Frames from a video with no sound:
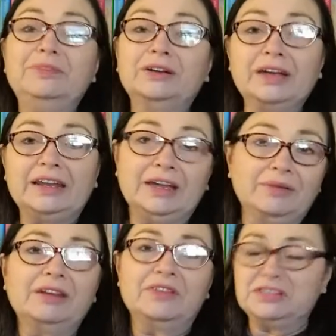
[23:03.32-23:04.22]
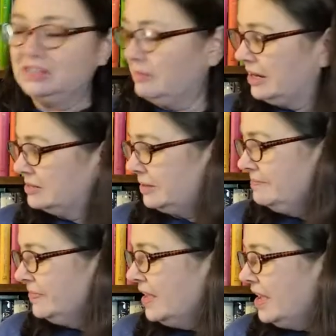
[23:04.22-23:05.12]
are gonna get rid of it, send it back to
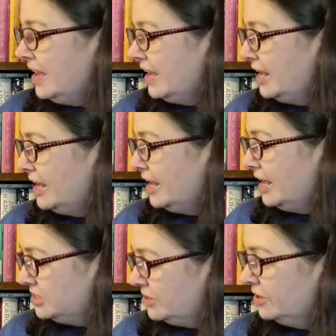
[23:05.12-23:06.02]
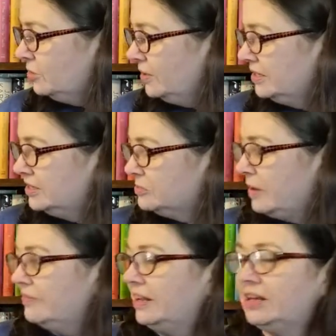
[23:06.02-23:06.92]
me. Material Witness
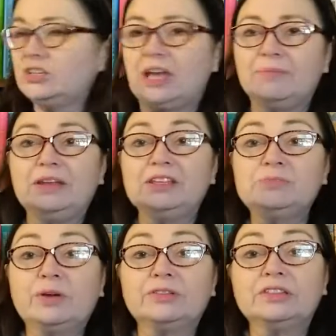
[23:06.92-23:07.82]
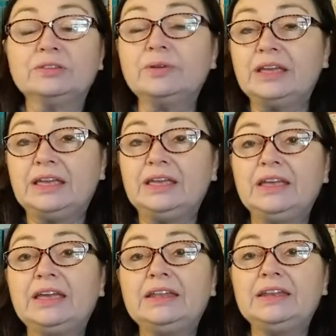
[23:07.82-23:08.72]
by Vonetta Chapman is book
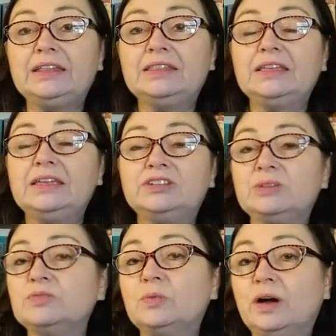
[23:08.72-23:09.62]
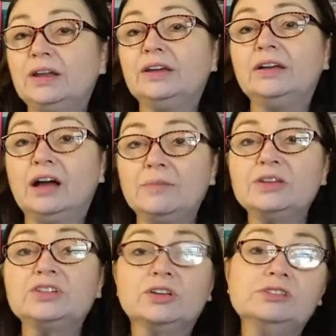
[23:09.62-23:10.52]
3 in the Shipshewana
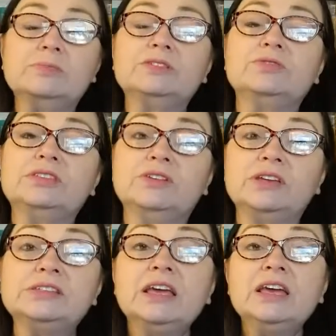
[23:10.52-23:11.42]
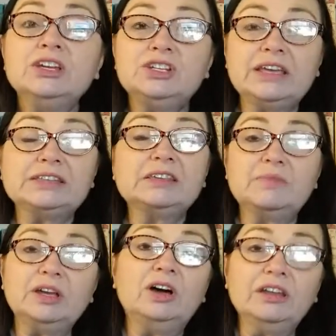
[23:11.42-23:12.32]
Amish Cozy Mystery series. She has
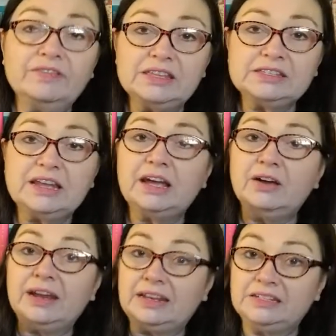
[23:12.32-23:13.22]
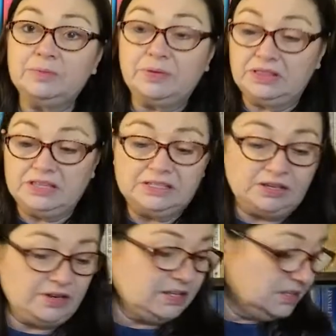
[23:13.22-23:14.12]
sent me all of these now, and I did put this
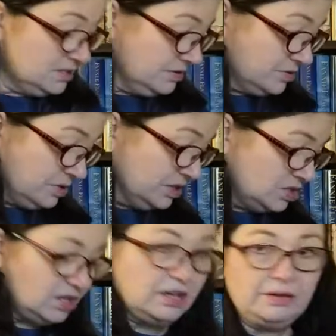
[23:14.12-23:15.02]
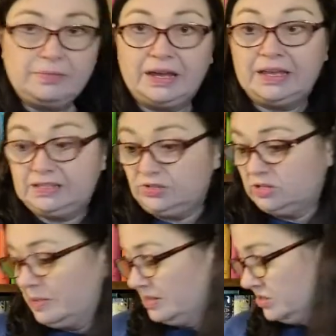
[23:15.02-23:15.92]
series trilogy on my
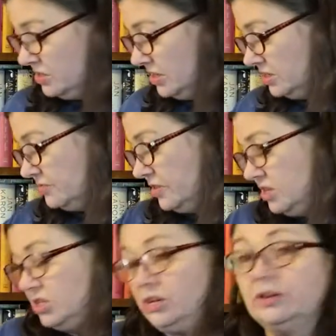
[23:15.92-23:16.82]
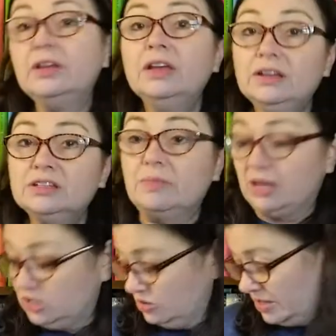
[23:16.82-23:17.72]
Serious About series list for this year to
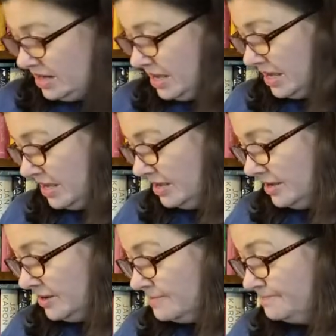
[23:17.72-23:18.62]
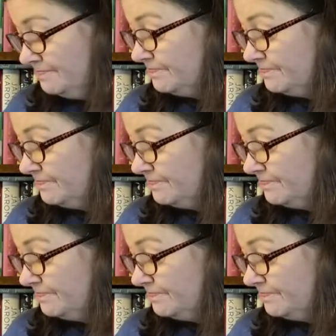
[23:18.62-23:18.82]
make sure that I